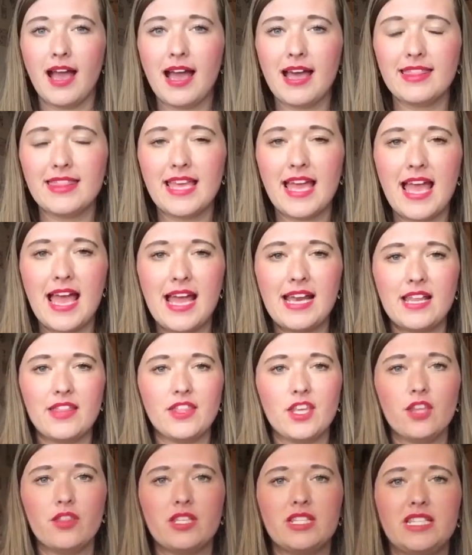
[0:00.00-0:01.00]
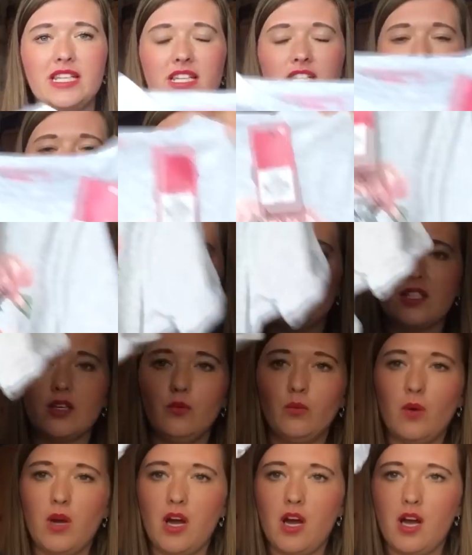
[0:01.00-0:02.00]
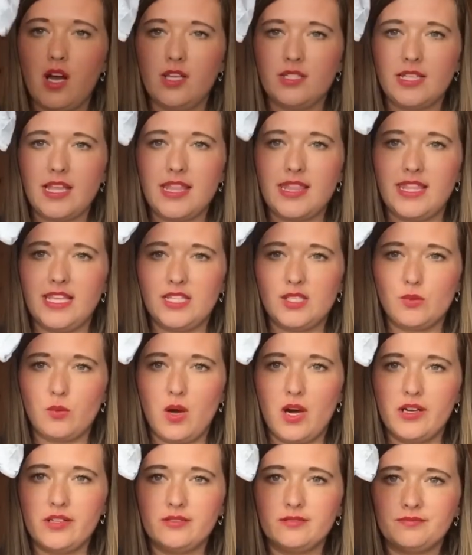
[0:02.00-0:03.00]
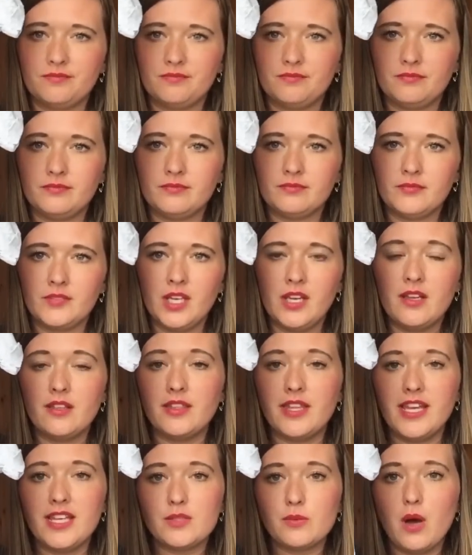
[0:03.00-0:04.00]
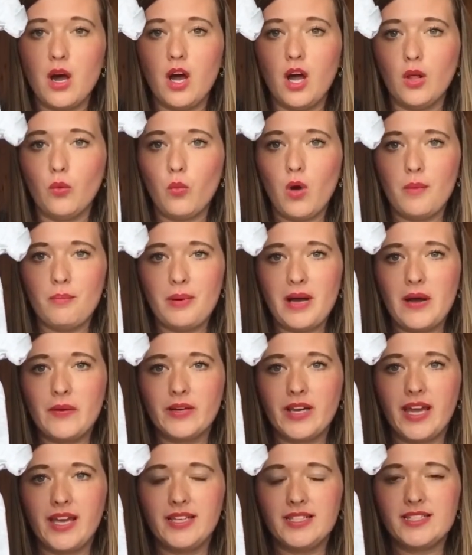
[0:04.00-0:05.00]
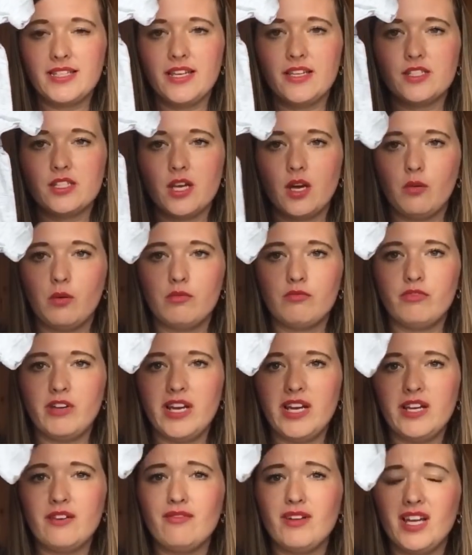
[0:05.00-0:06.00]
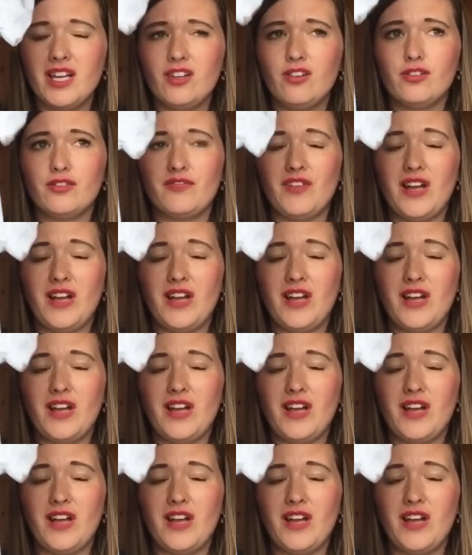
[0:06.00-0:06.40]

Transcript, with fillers: And then the other t-shirt was this one. These were all £1.90, so really, really good